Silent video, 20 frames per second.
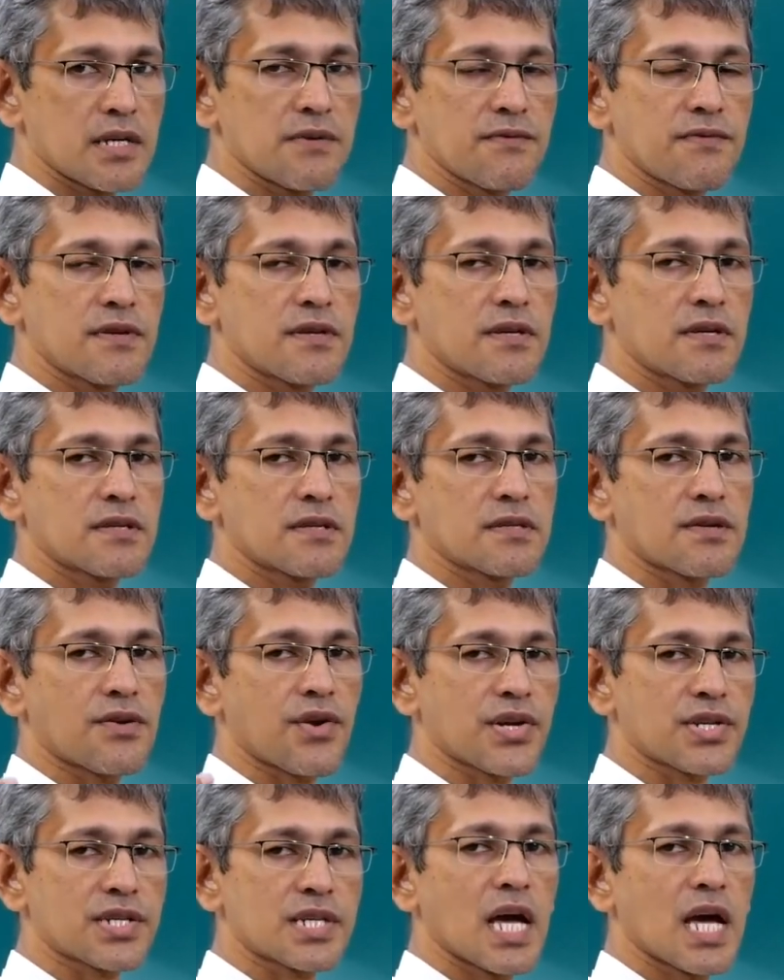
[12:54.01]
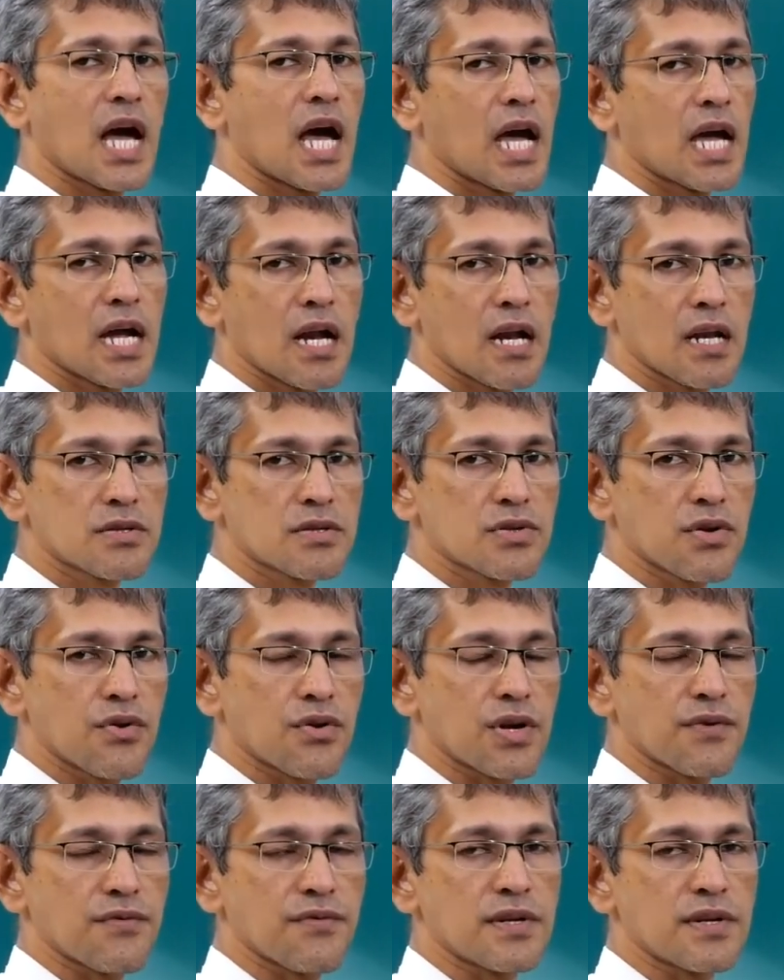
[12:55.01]
If it is rectangles
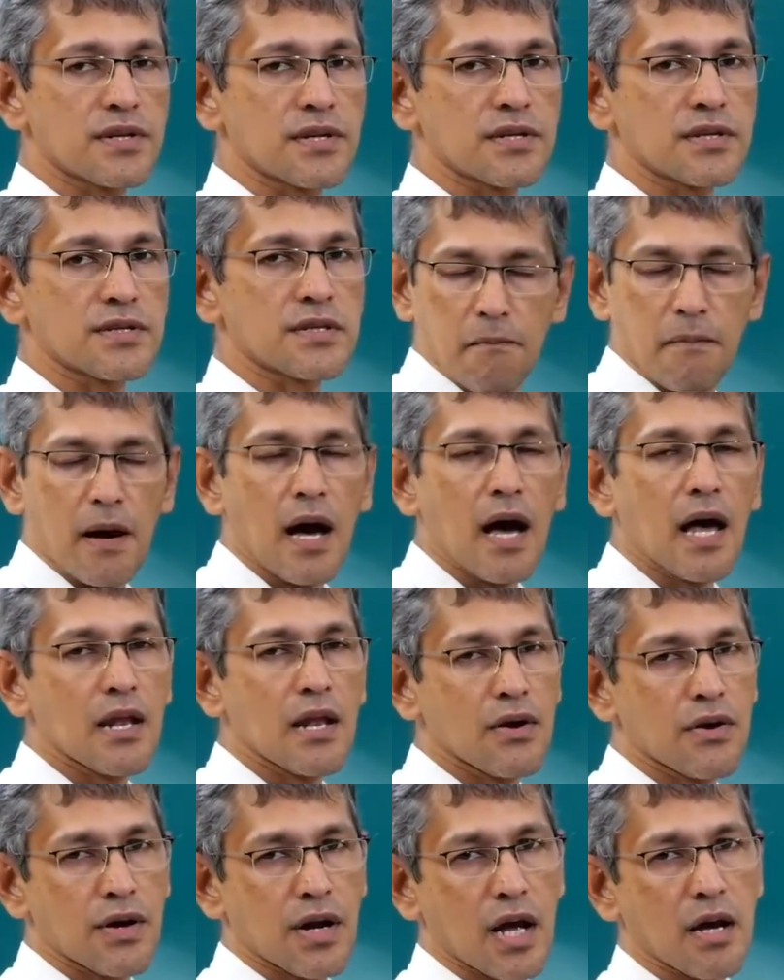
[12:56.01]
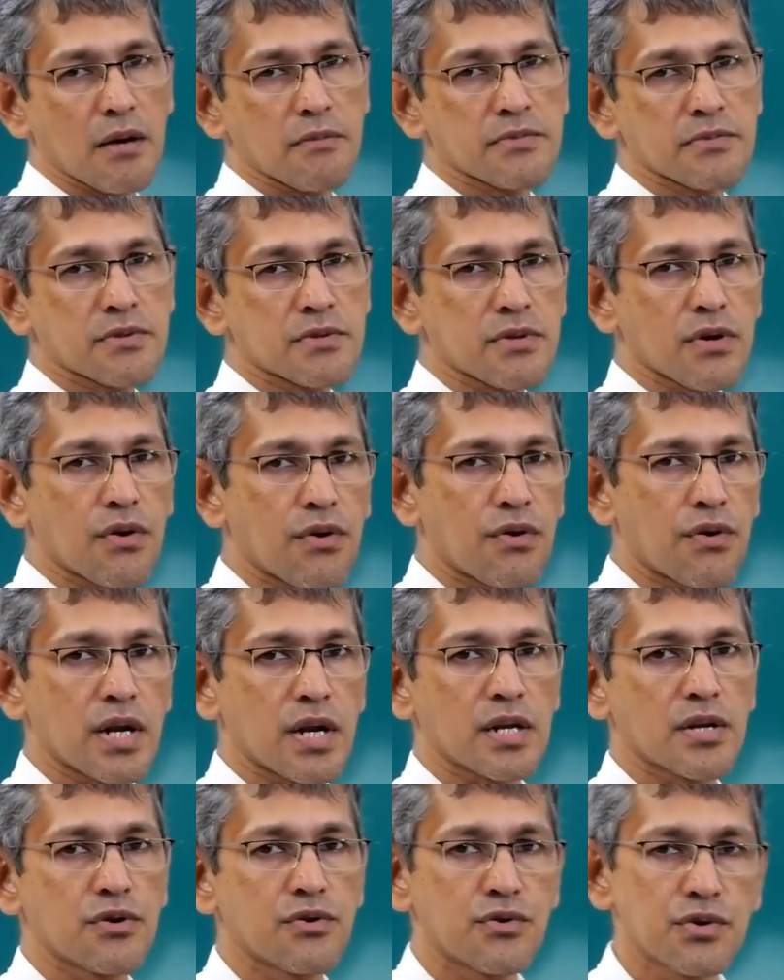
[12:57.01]
or if it is parallelograms or
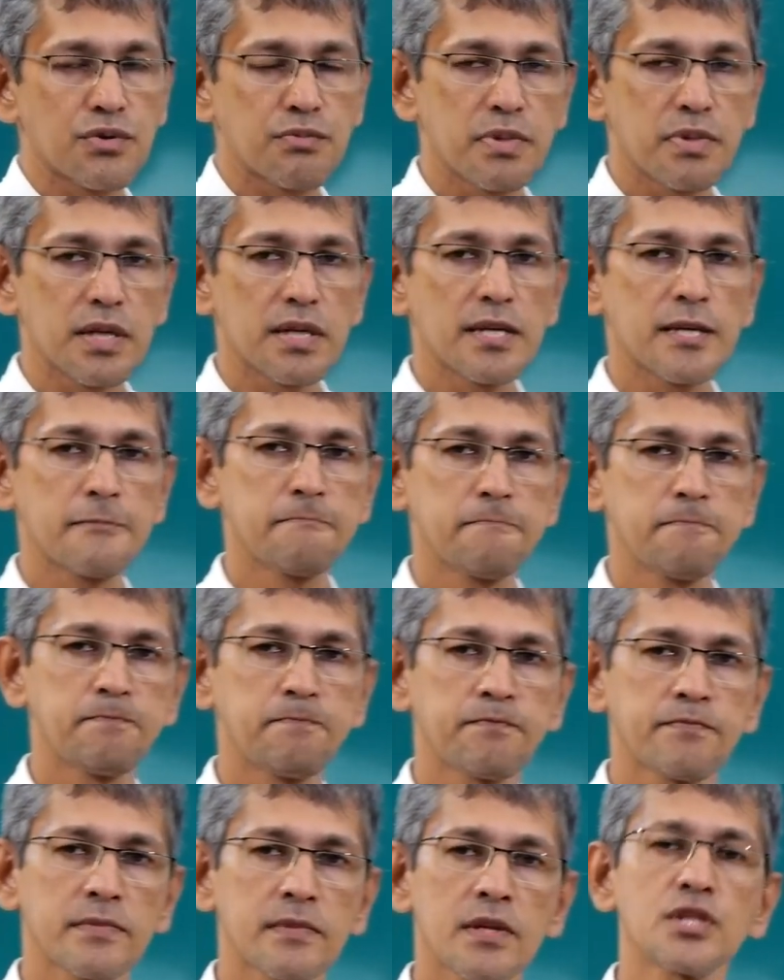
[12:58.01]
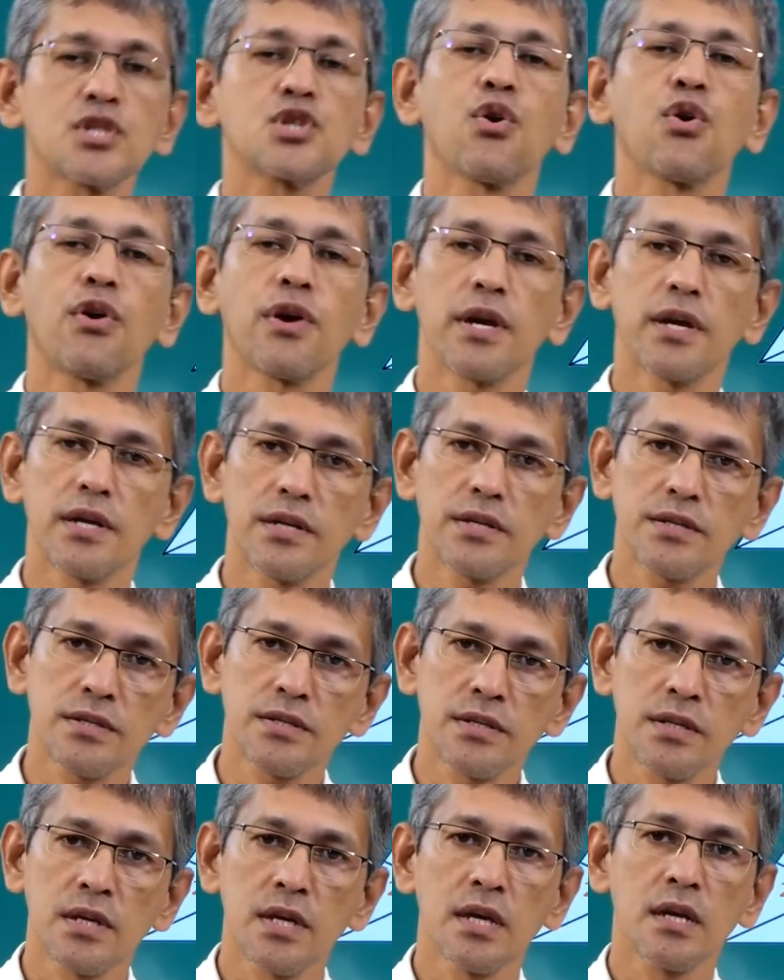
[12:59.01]
it could be
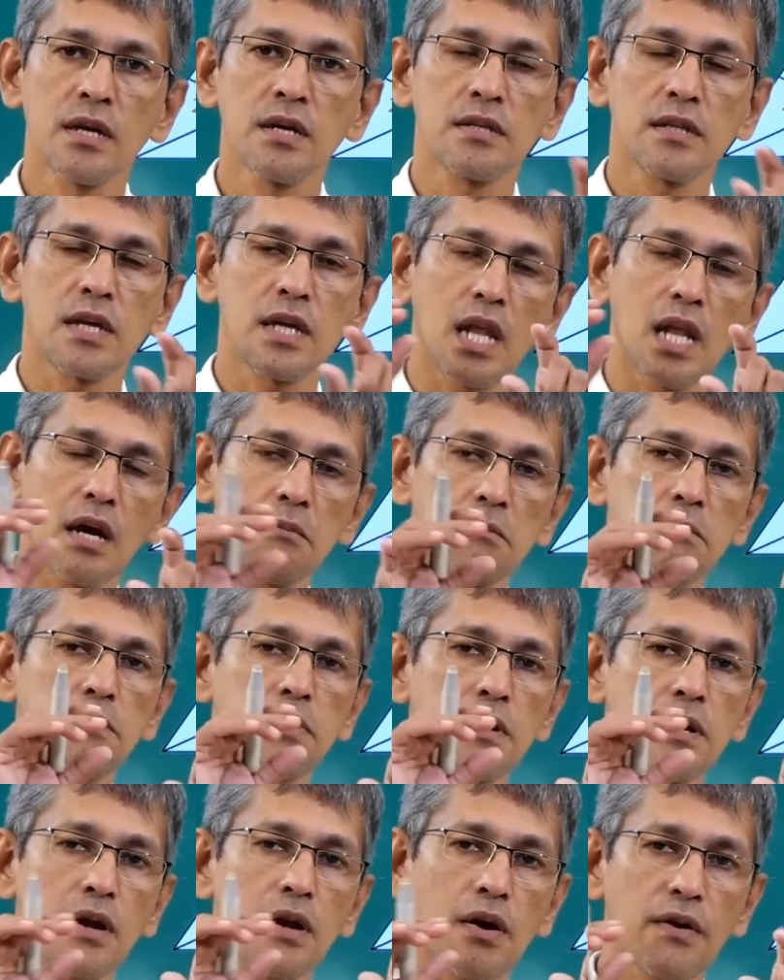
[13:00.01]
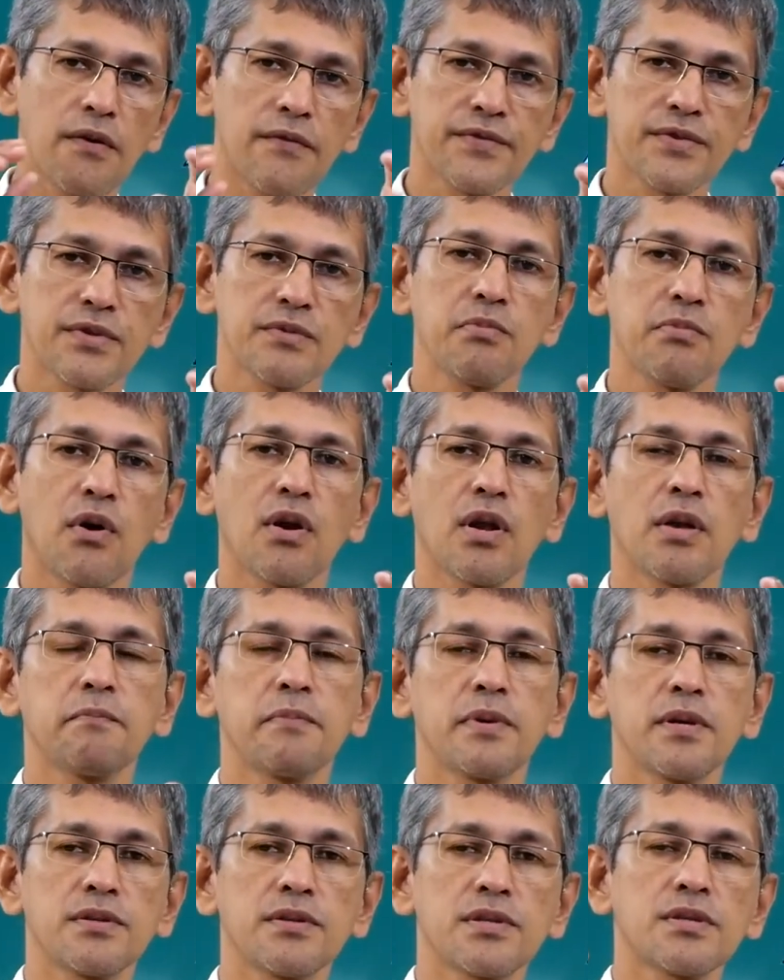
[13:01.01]
squares, the number of smaller
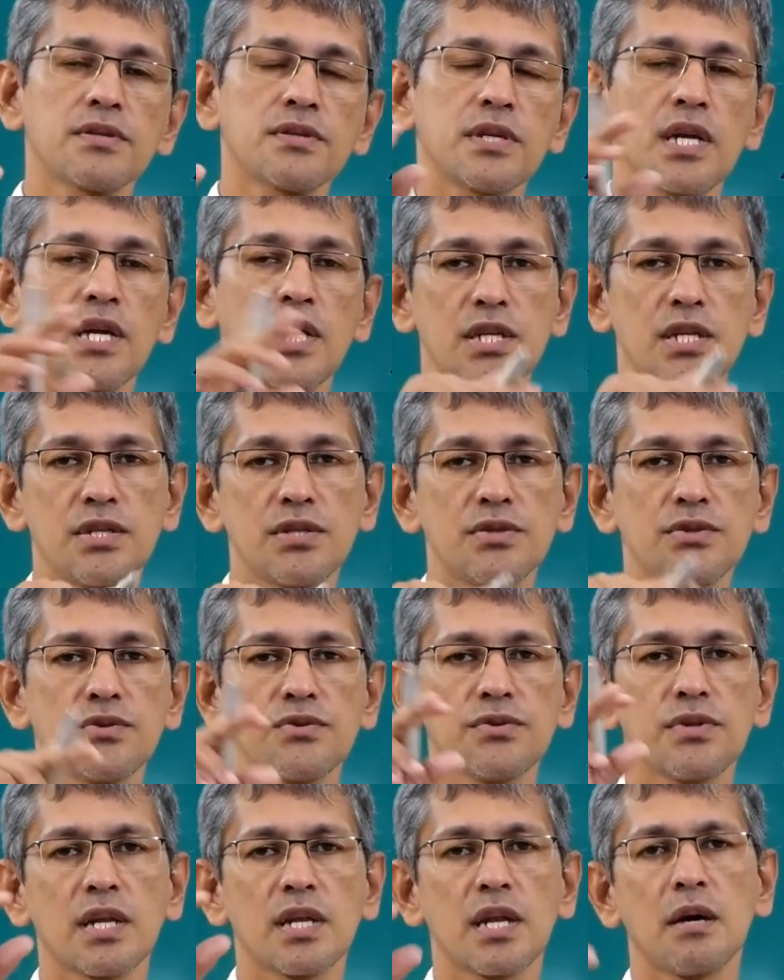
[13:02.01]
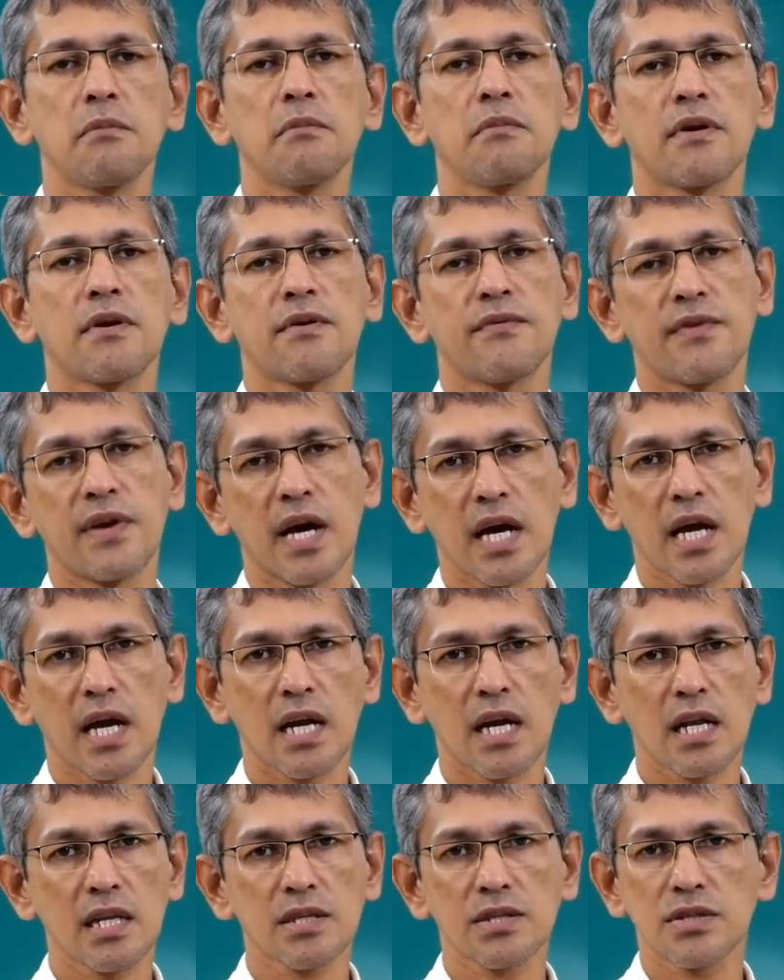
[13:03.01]
pieces into the number of
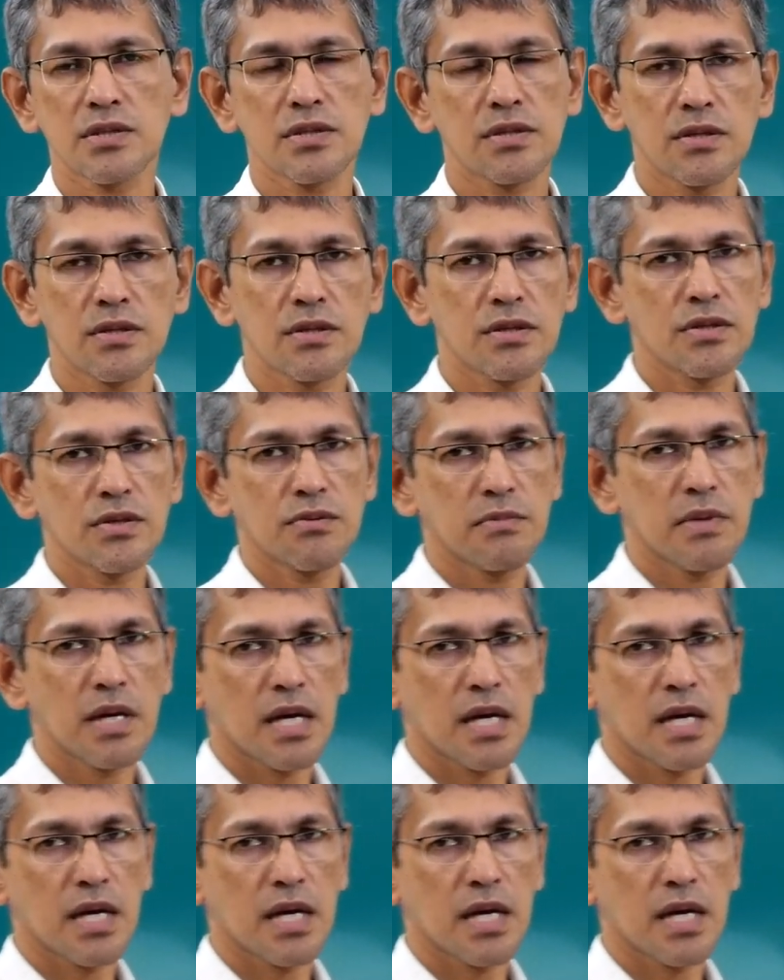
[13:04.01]
diagonals, you may